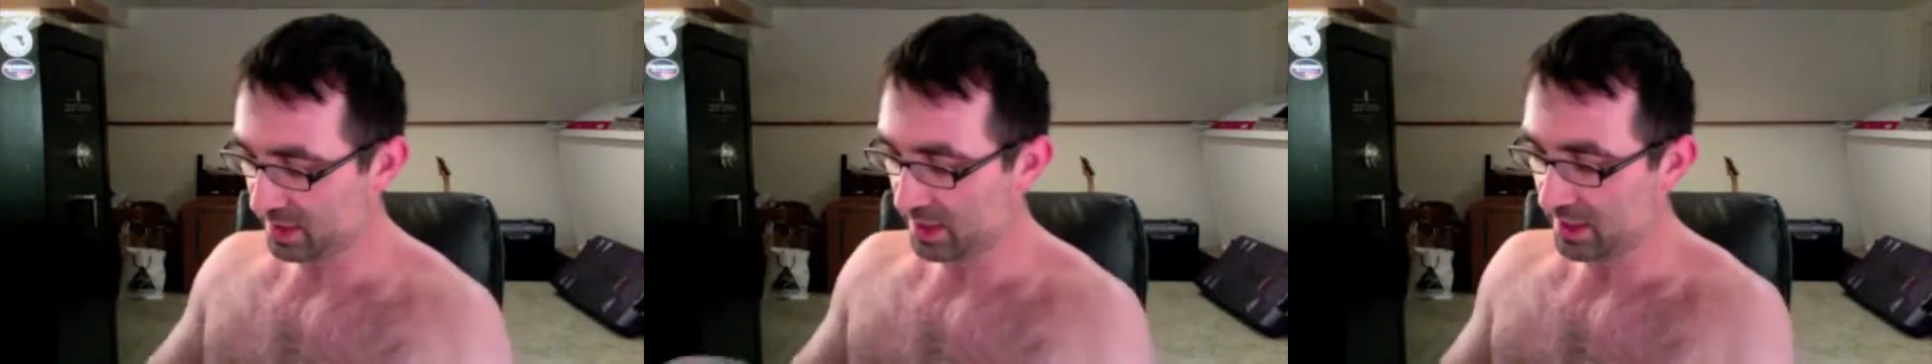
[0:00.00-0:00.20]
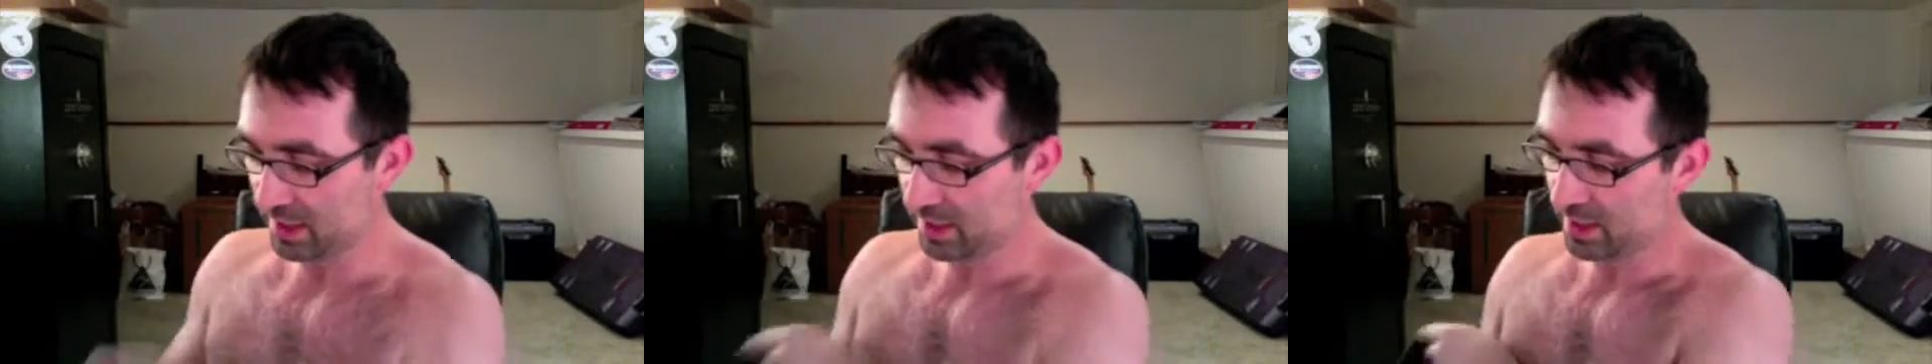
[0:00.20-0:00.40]

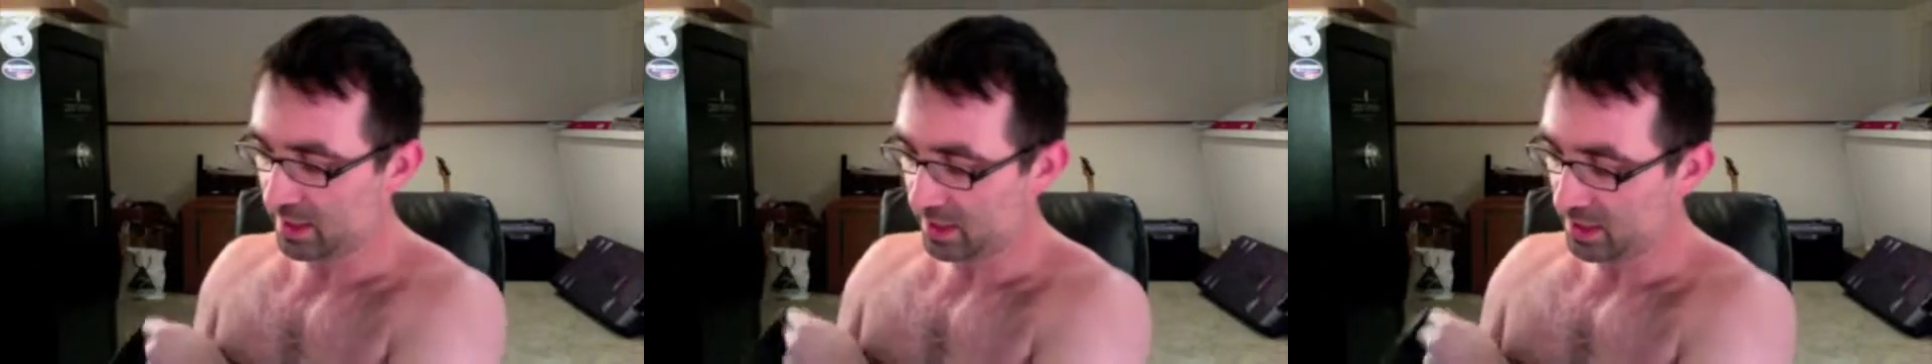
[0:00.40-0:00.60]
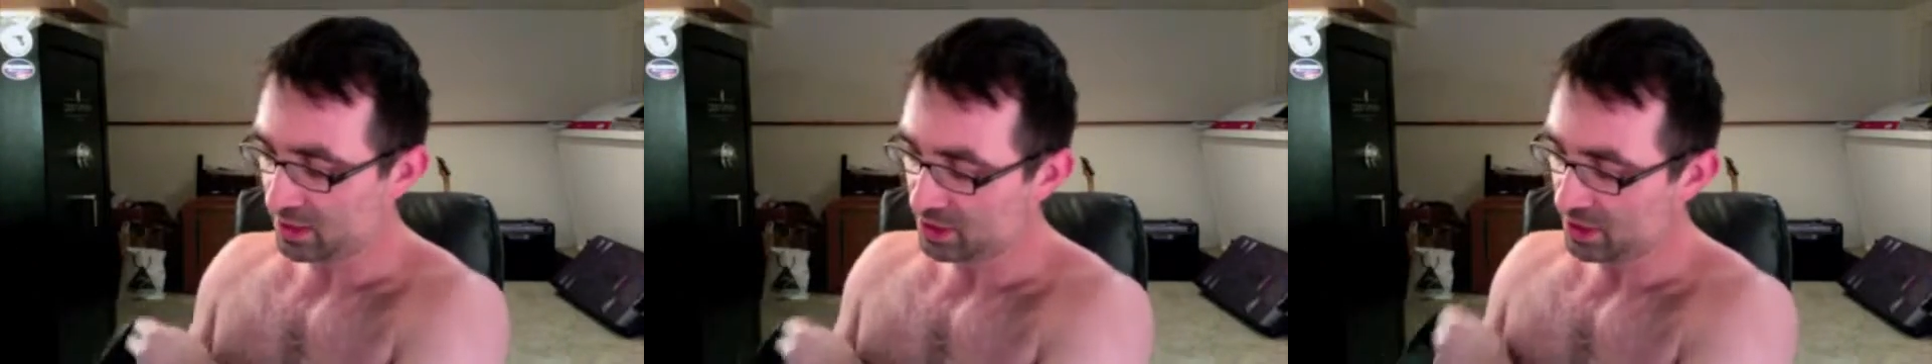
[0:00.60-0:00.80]

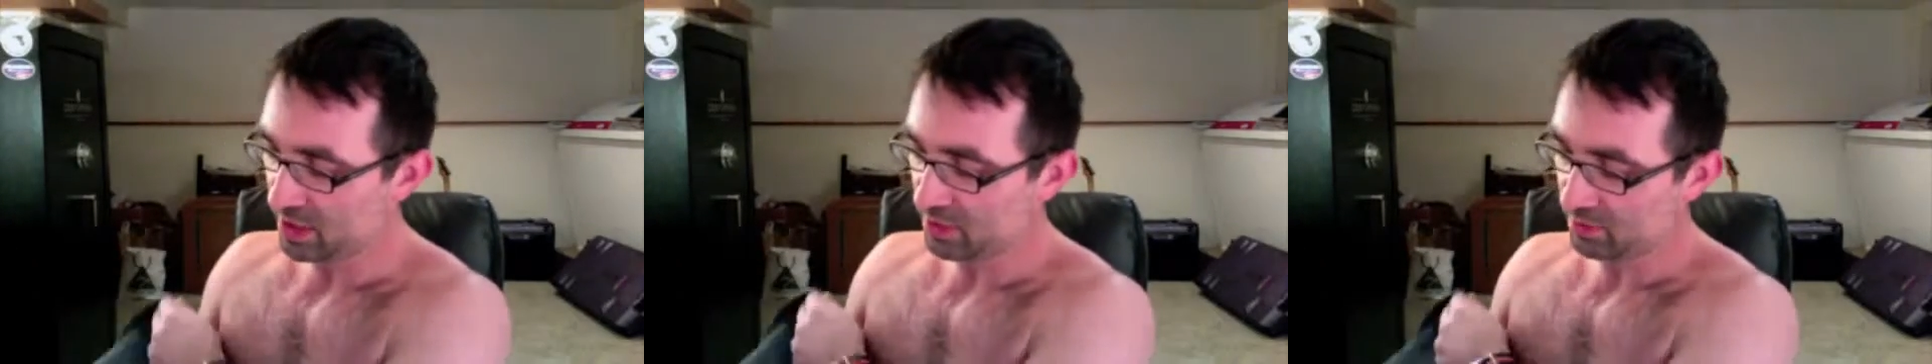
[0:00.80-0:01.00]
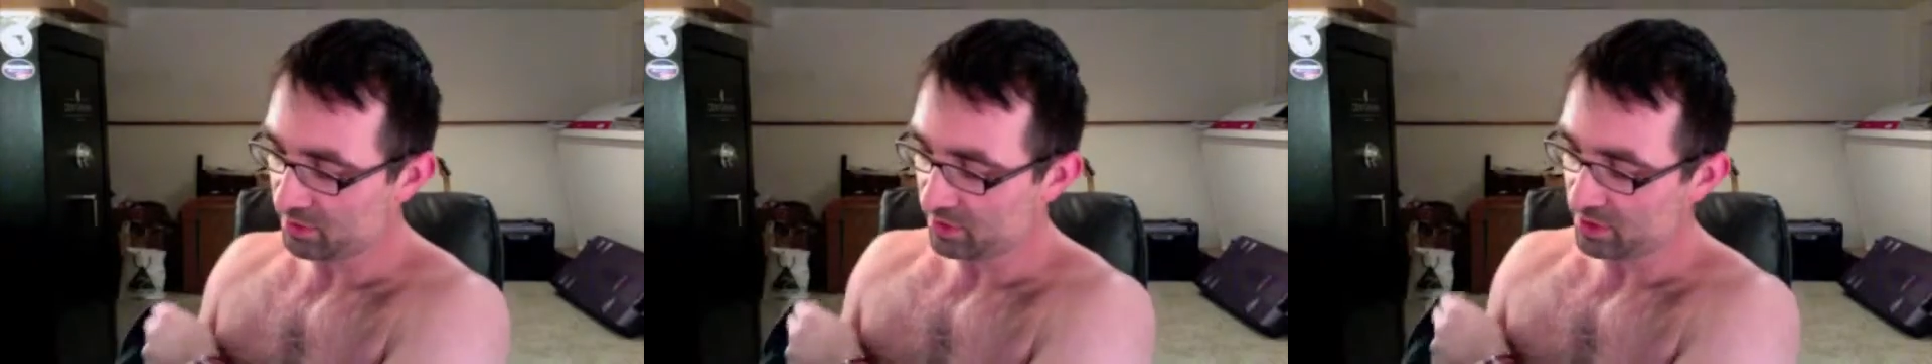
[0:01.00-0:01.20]
in
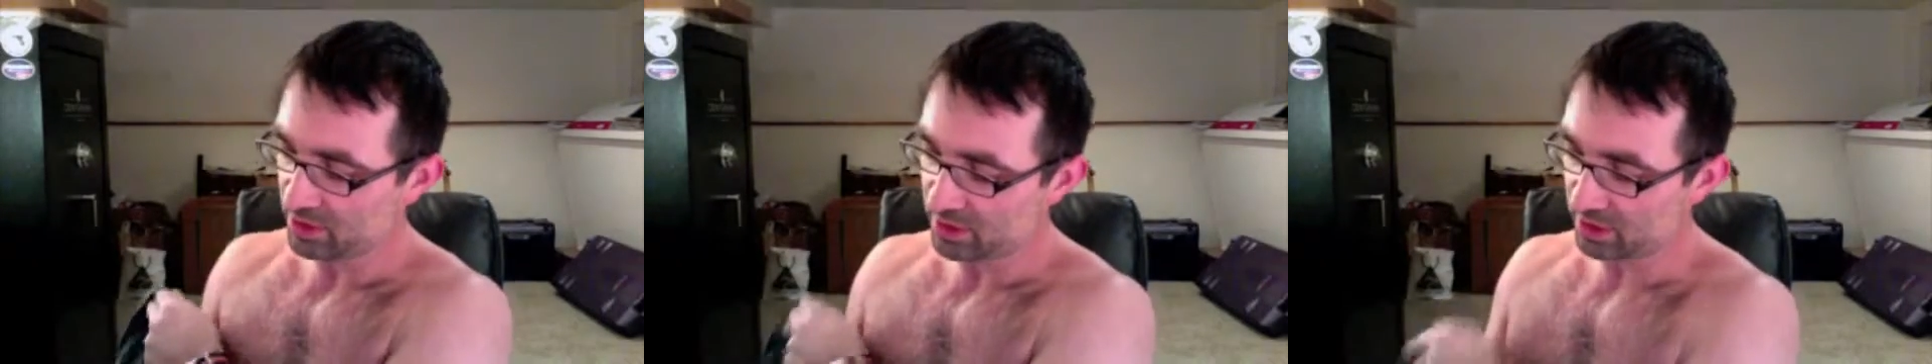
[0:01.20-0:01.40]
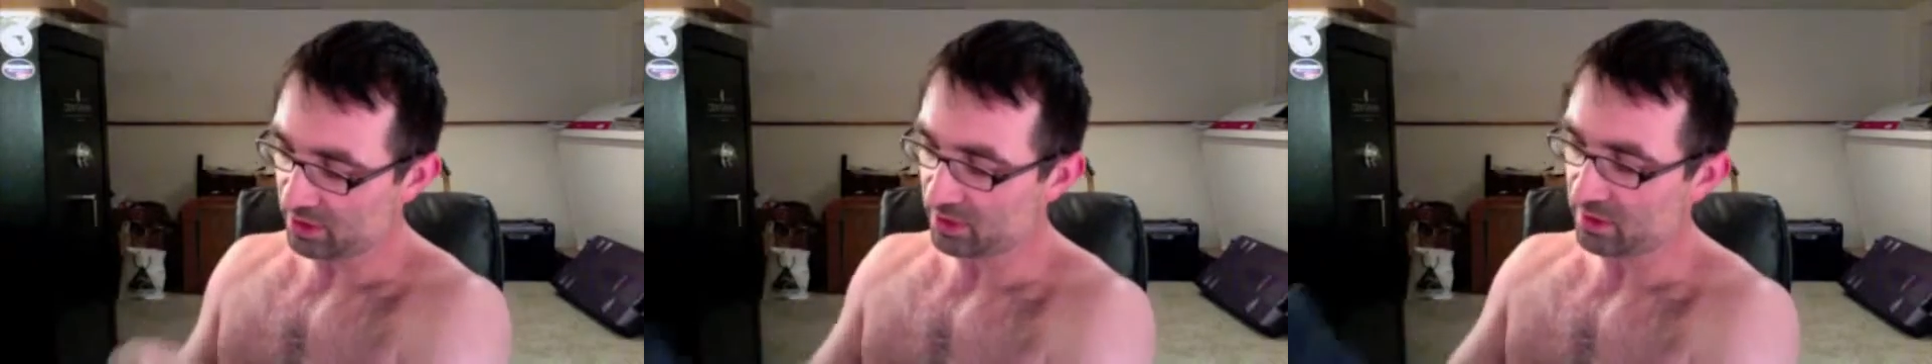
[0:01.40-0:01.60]
January
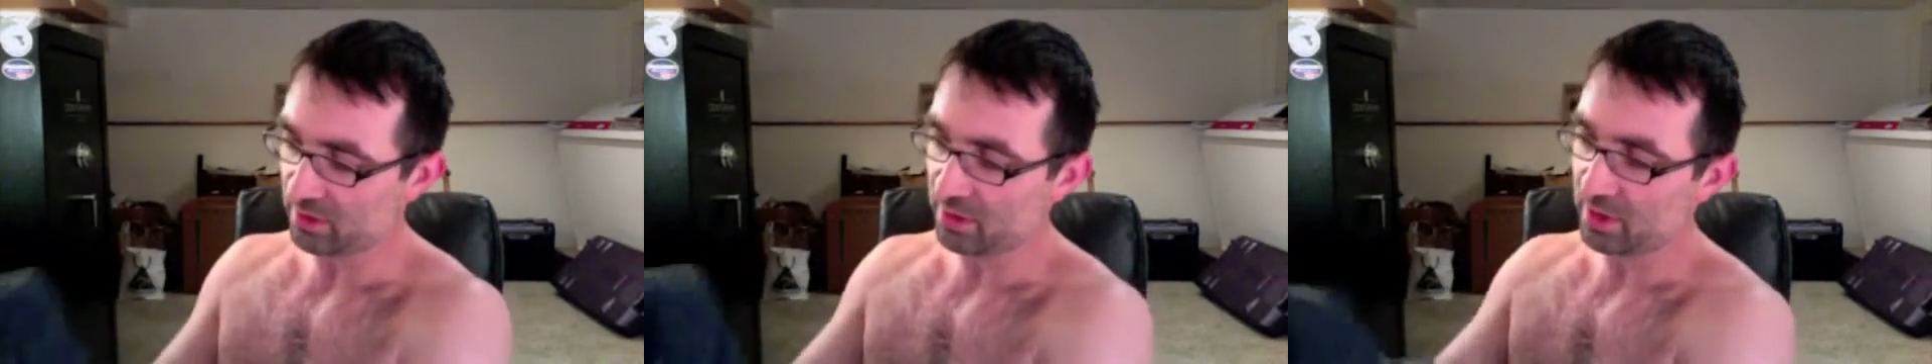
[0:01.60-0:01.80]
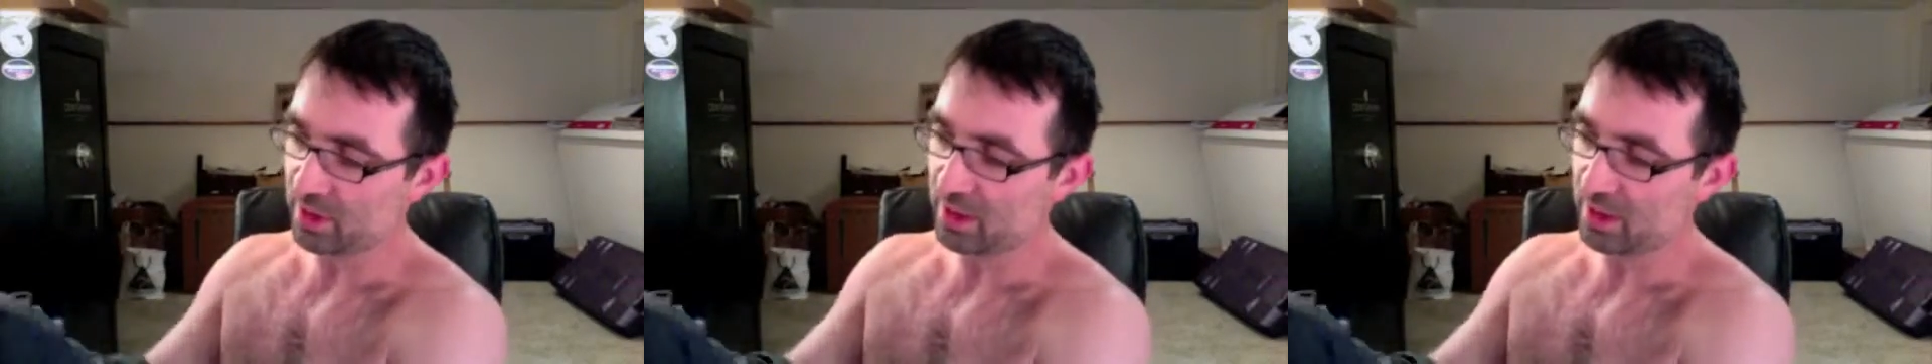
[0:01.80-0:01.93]
this year,